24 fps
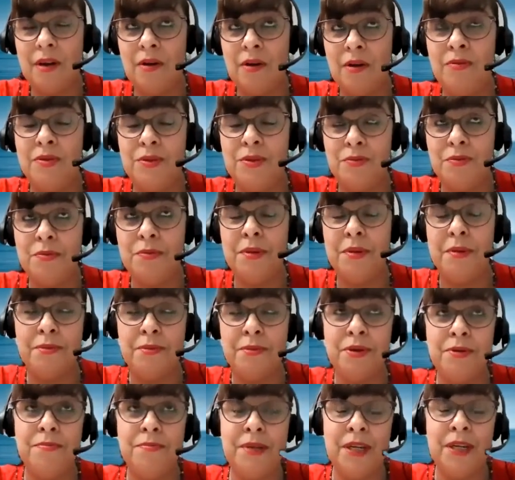always
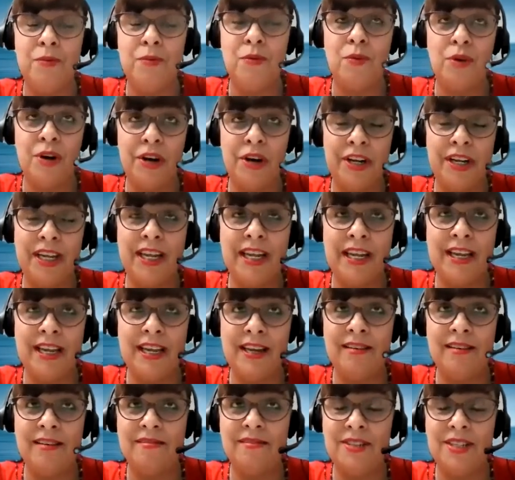remember me
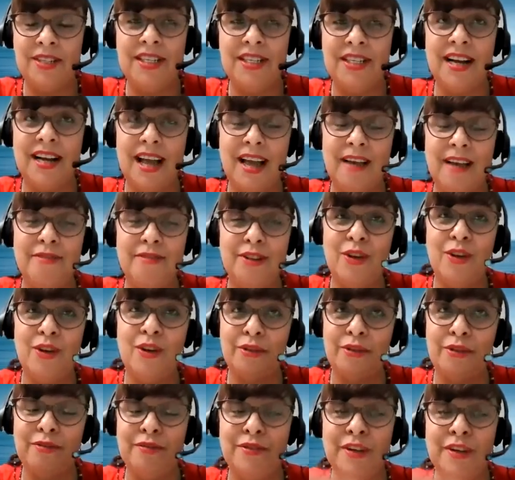working, didn't have a
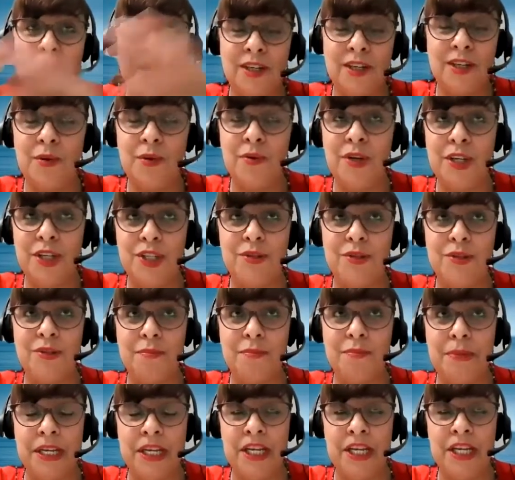lot of fun going to
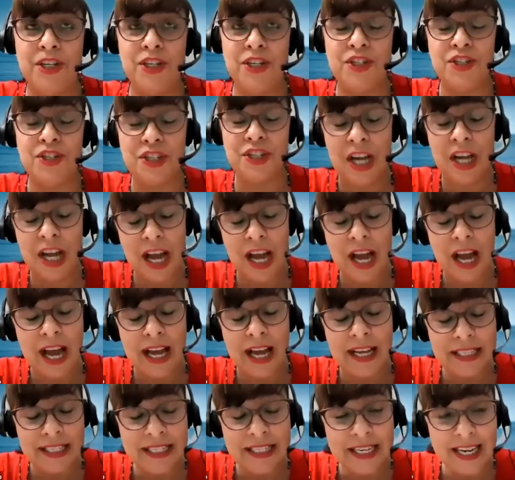the beach.
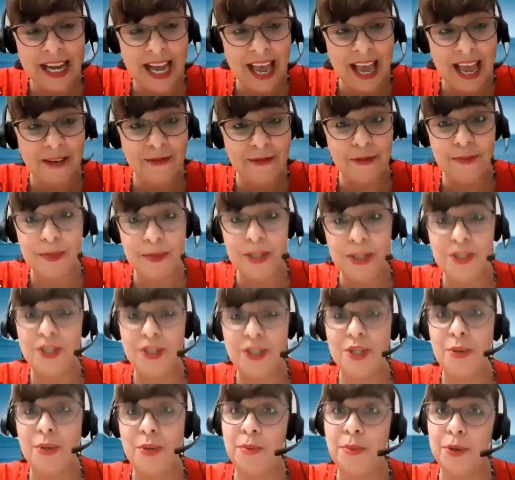I didn't have much
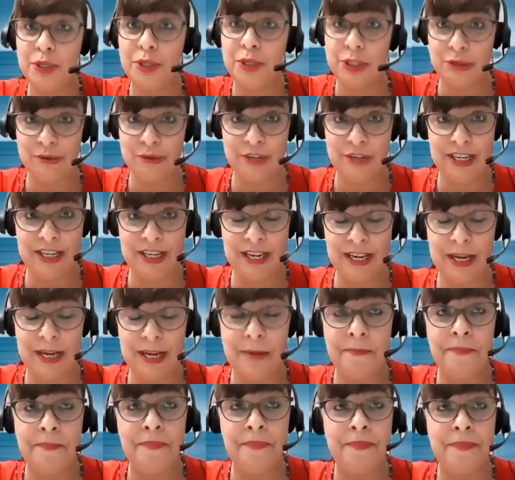the
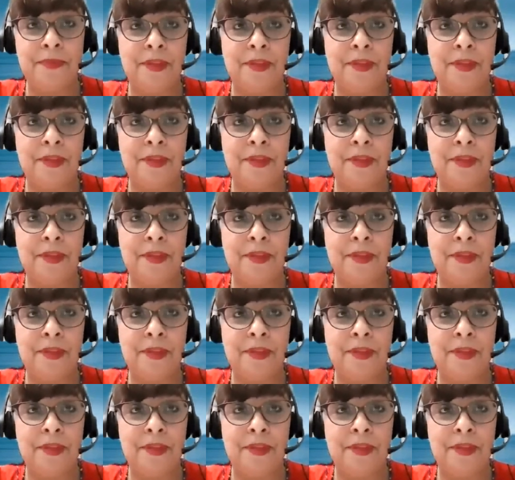opportunity